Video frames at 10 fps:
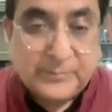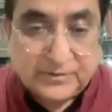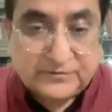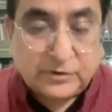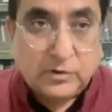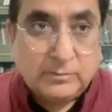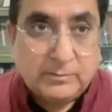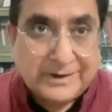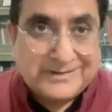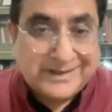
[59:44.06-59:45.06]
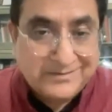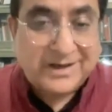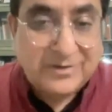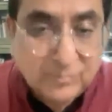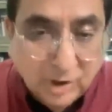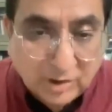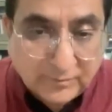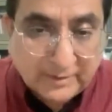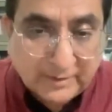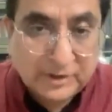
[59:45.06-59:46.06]
So things are
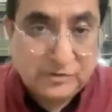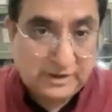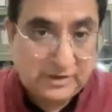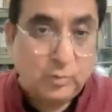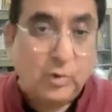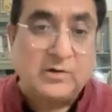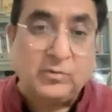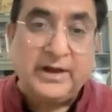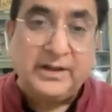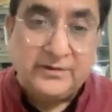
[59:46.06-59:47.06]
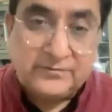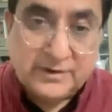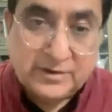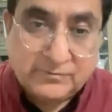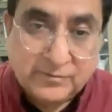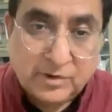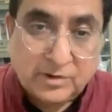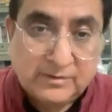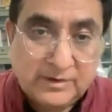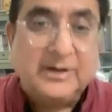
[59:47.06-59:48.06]
evolving, but in what way this will
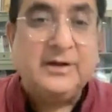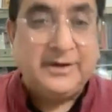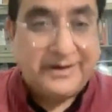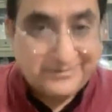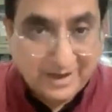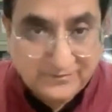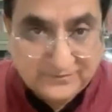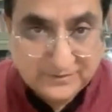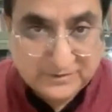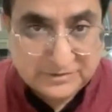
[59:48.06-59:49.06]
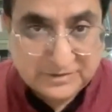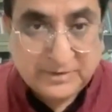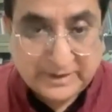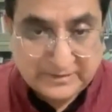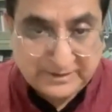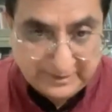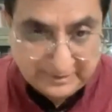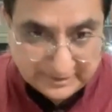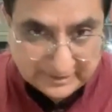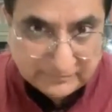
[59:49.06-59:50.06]
evolve, it's uncertain. But I
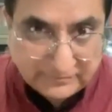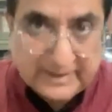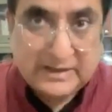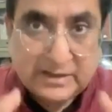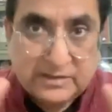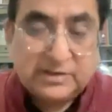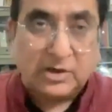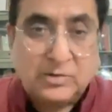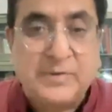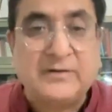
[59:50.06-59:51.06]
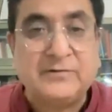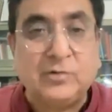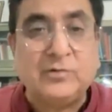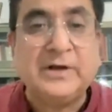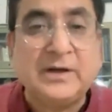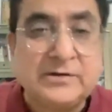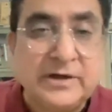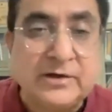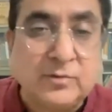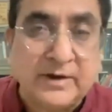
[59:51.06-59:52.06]
think the way Europe has looked at
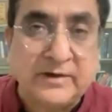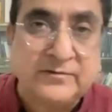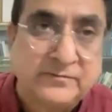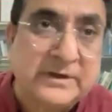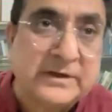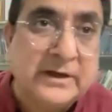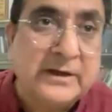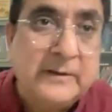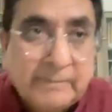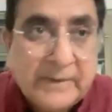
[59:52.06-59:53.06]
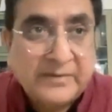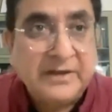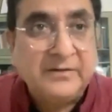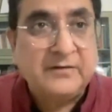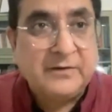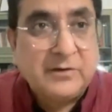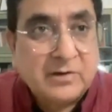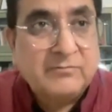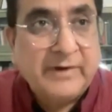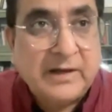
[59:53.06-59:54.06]
Indo-Pacific, I think there is a lot
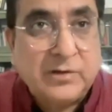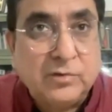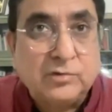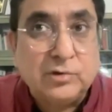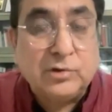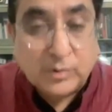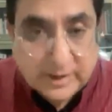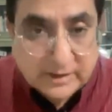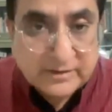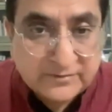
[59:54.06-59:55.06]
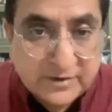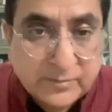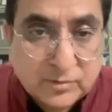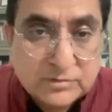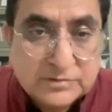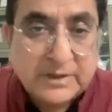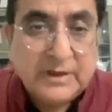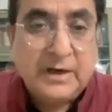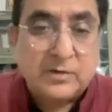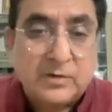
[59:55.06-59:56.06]
of value to look at this approach,
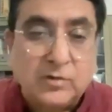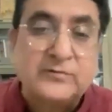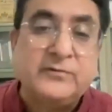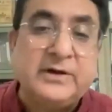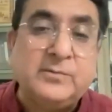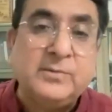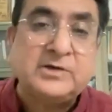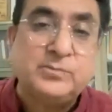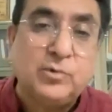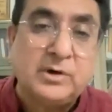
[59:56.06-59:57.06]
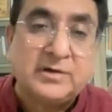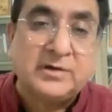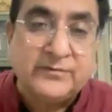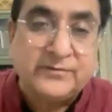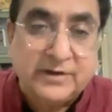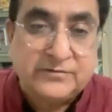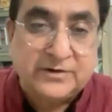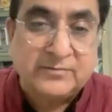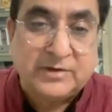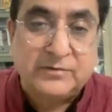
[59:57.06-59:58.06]
and also we need much more
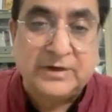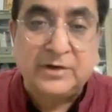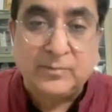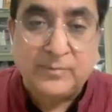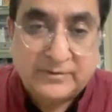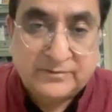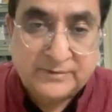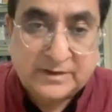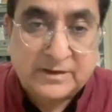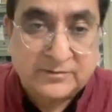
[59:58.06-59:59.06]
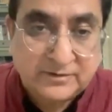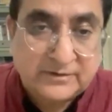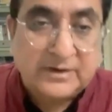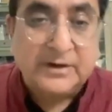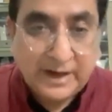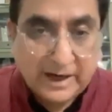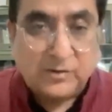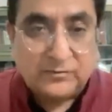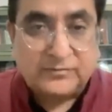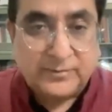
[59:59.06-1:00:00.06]
conversations between Indo-Pacific countries and
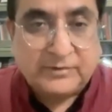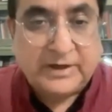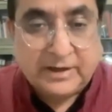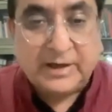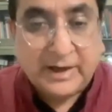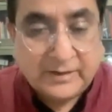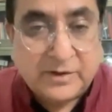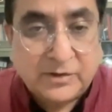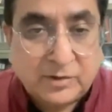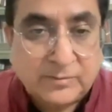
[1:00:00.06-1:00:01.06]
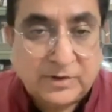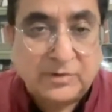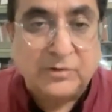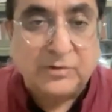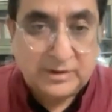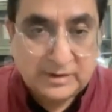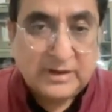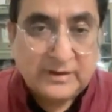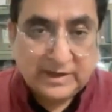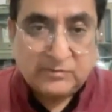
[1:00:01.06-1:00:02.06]
also between India and the European Union,
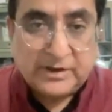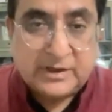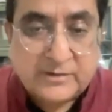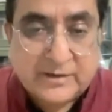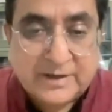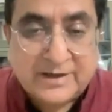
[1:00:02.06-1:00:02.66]
that we can really